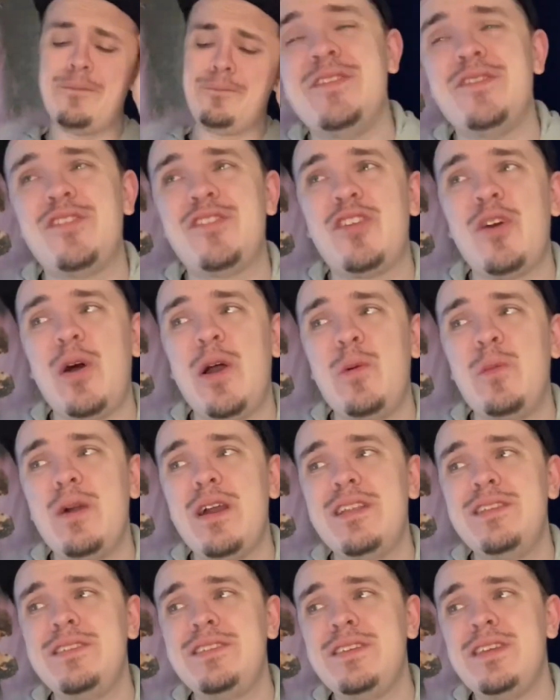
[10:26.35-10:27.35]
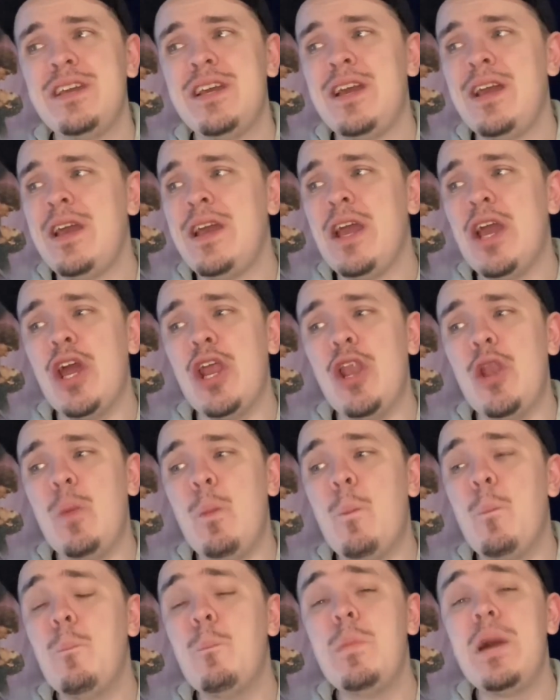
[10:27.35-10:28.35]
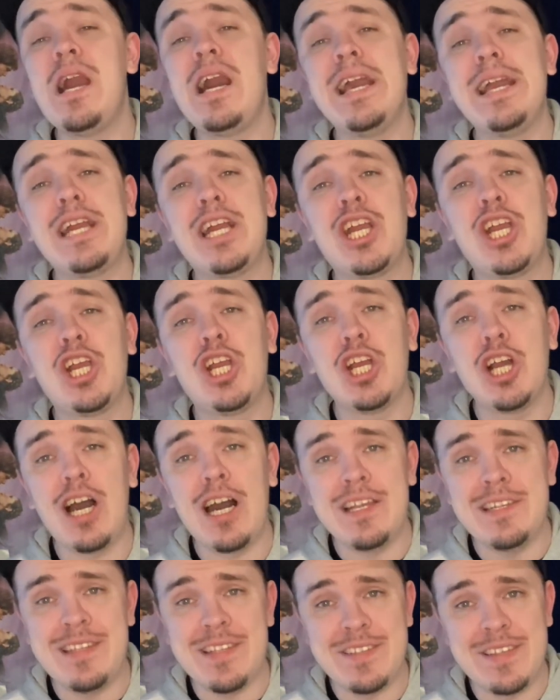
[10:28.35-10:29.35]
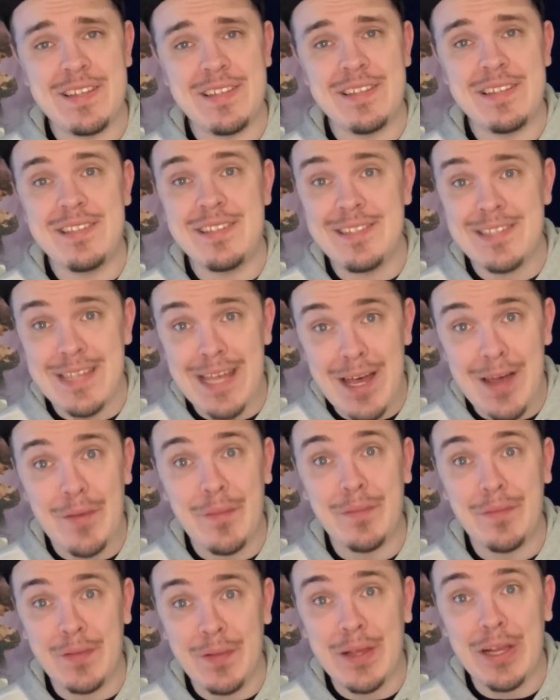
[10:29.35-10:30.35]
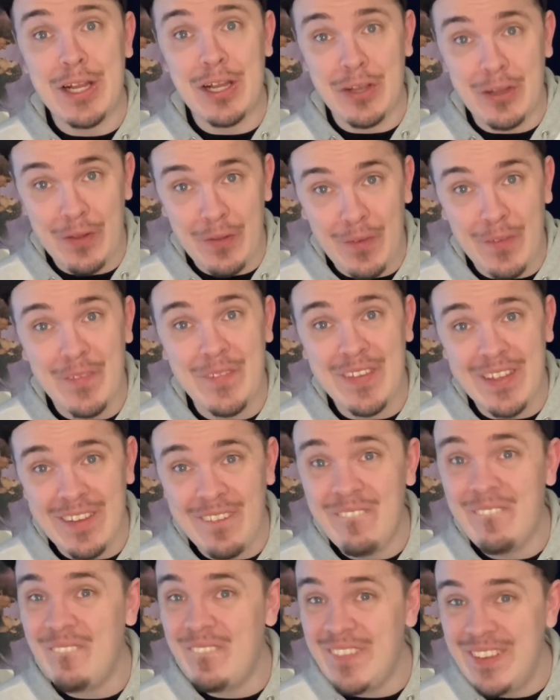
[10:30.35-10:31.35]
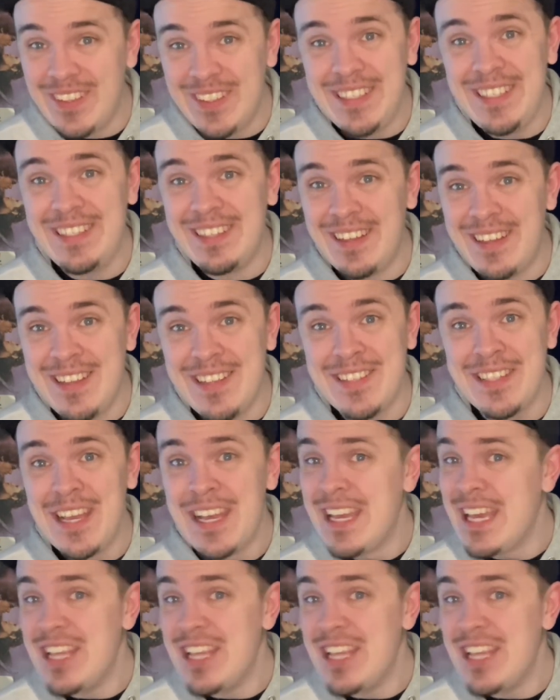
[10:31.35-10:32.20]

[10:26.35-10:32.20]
And so I went, and my God, does it sound like a cult. It really does.